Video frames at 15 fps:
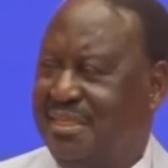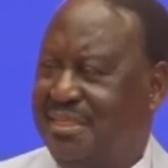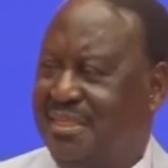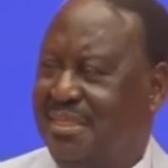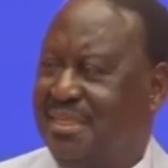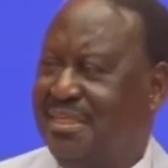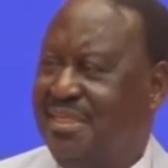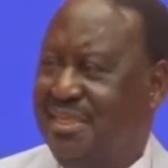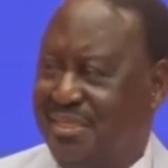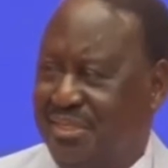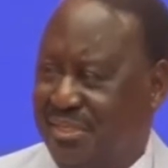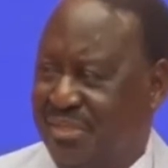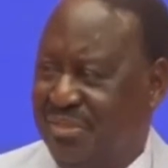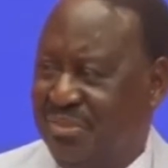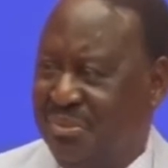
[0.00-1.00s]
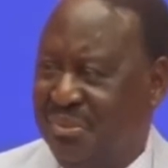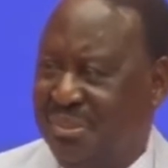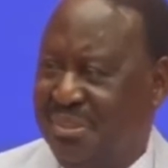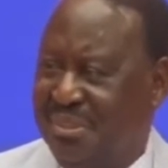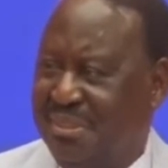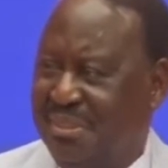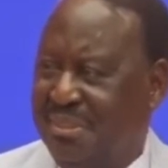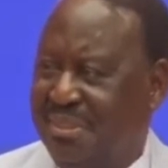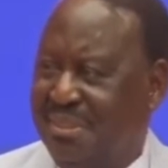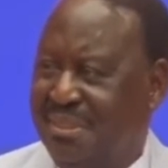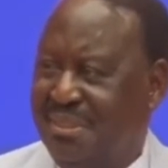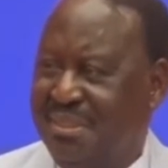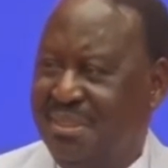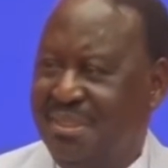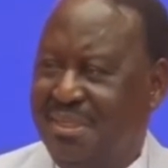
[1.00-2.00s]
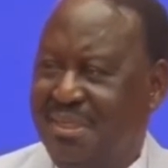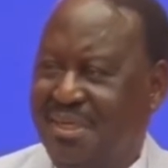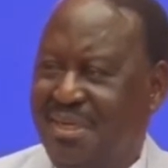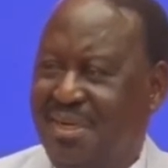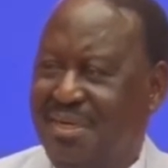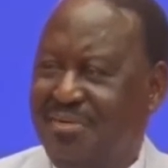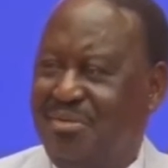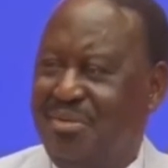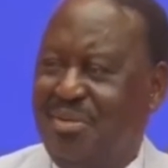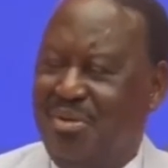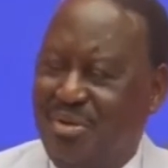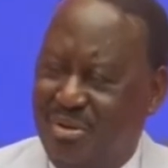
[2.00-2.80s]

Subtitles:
they execute. And we are